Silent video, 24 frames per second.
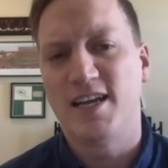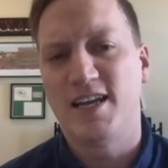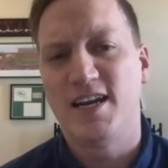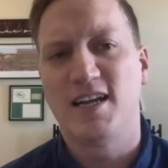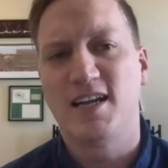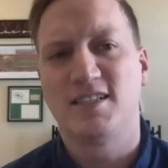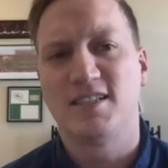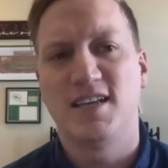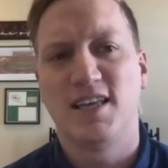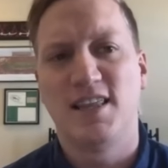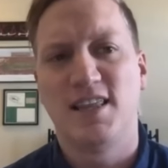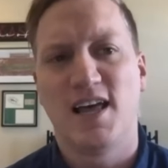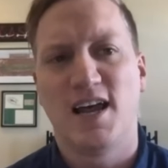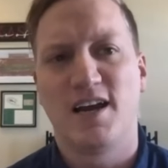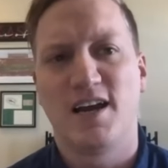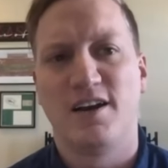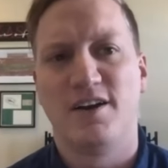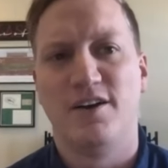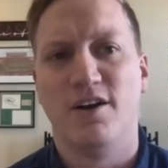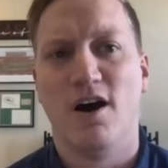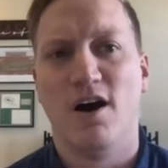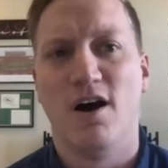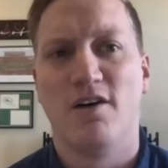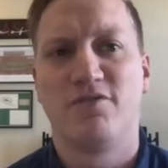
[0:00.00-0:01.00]
I cannot say
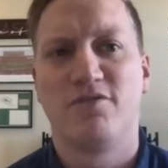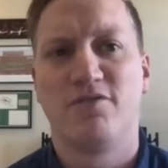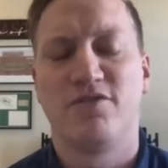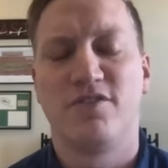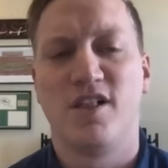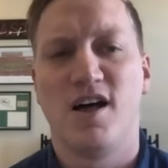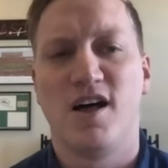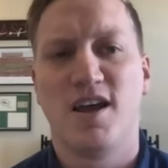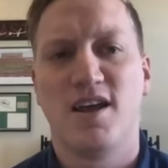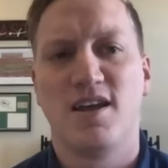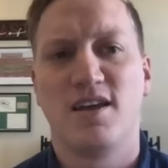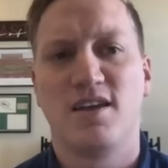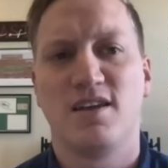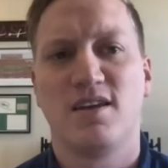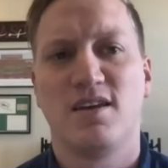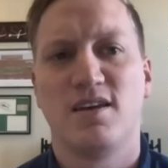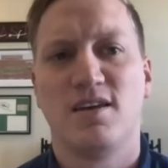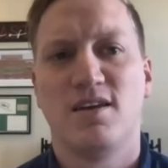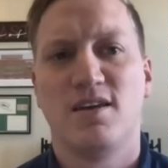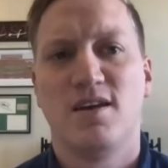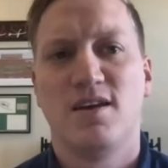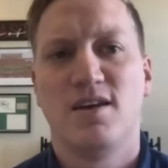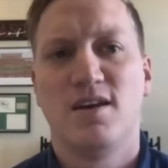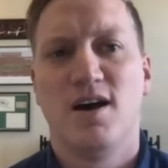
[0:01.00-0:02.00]
that enough
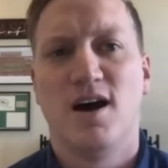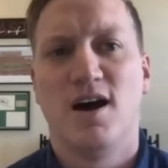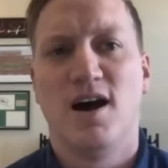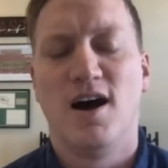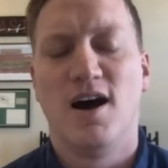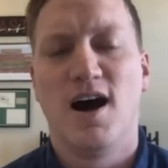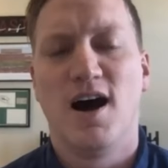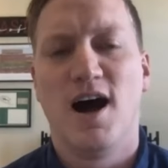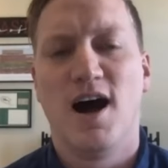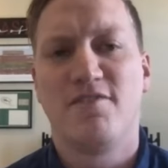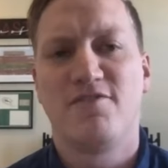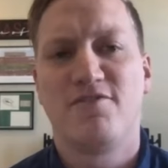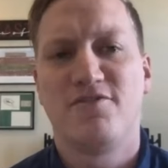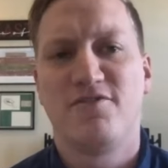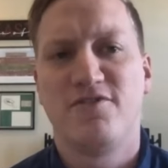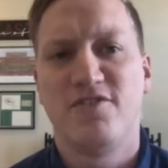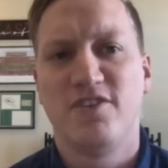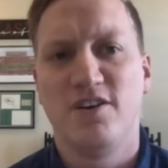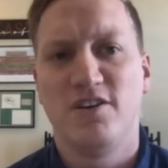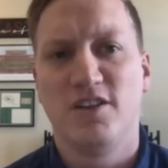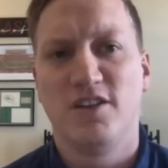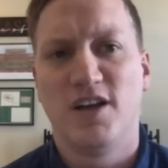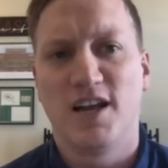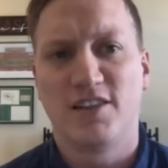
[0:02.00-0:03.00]
like uh, I
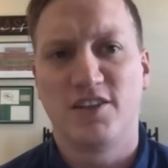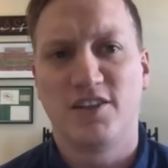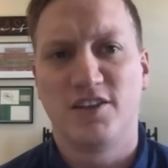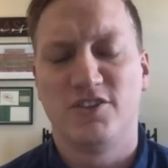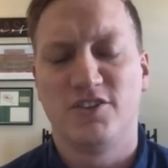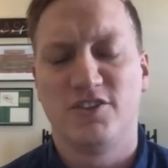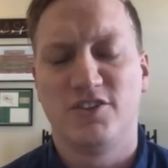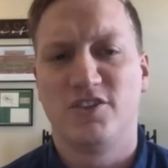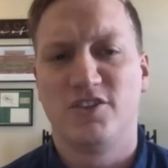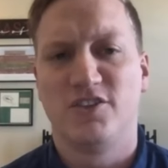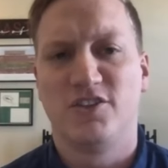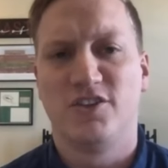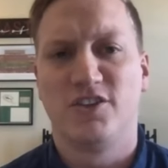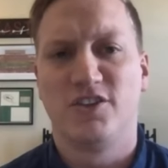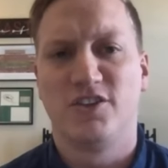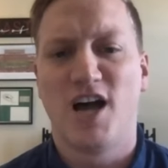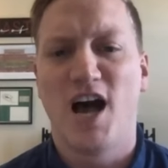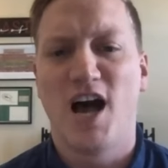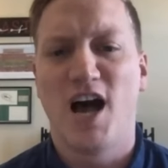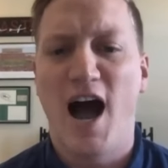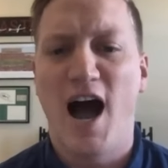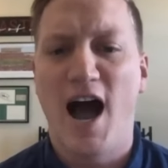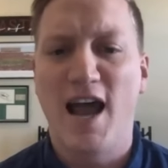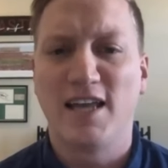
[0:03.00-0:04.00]
feel like there's, there's
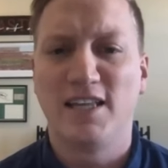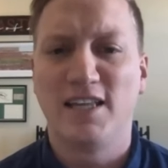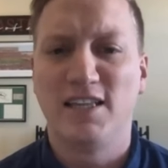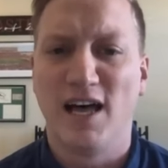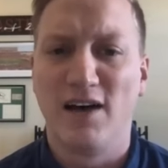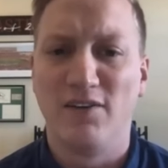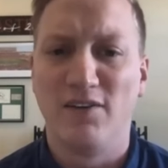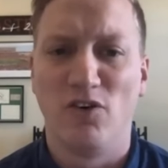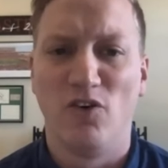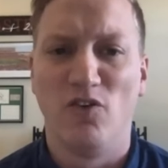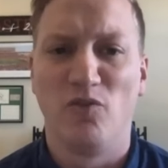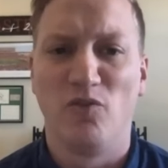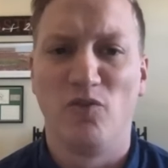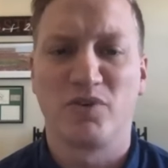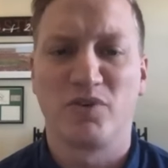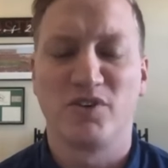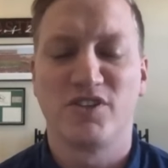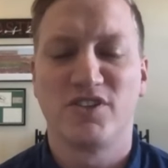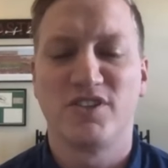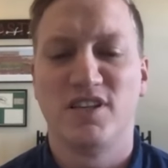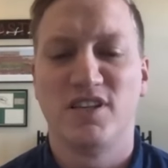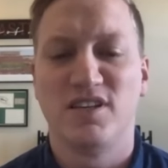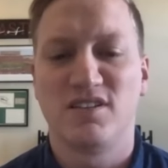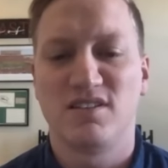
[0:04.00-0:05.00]
this high level of
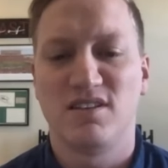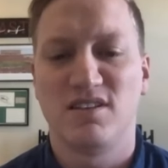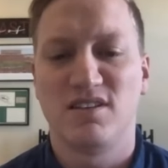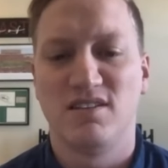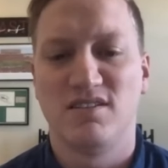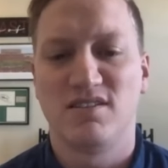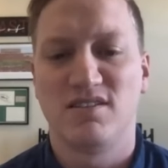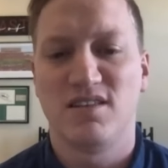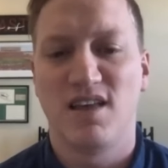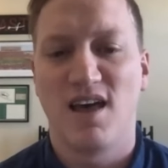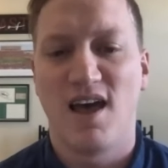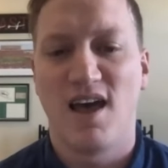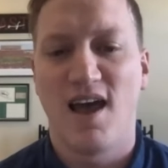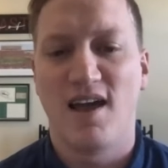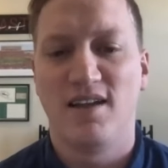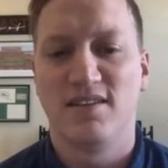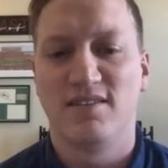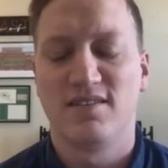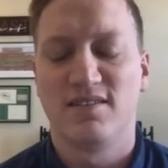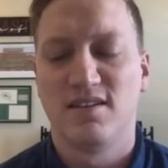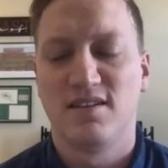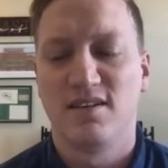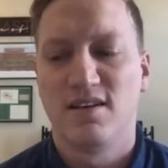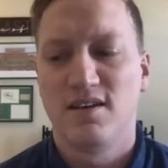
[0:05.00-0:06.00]
persistence
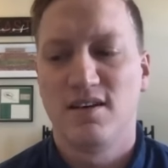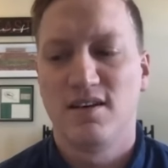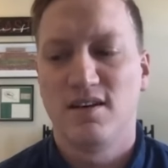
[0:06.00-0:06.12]
that